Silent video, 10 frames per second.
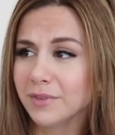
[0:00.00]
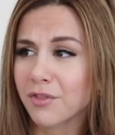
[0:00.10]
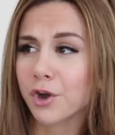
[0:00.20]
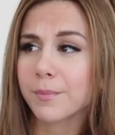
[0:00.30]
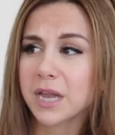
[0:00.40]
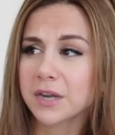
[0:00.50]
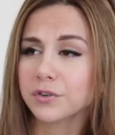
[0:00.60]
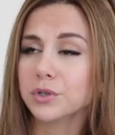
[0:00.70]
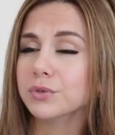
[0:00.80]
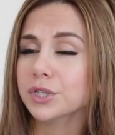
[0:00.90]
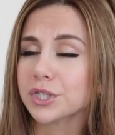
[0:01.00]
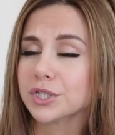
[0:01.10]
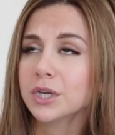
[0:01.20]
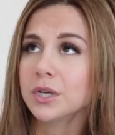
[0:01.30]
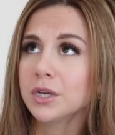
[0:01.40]
They're made for you to
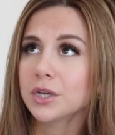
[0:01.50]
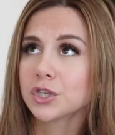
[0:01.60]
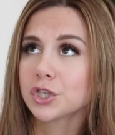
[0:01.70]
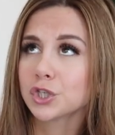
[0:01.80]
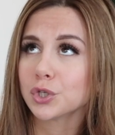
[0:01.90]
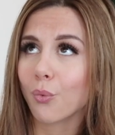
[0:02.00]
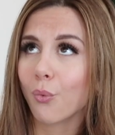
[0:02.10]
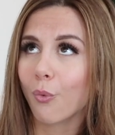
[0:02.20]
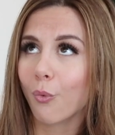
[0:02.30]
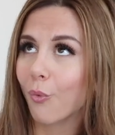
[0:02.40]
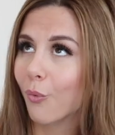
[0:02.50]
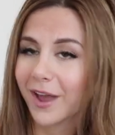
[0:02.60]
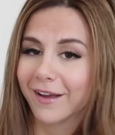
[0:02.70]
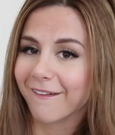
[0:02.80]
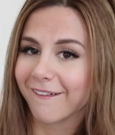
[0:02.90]
just
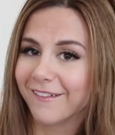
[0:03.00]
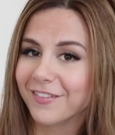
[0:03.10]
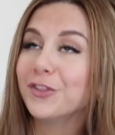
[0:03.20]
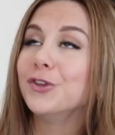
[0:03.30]
sweat, girl.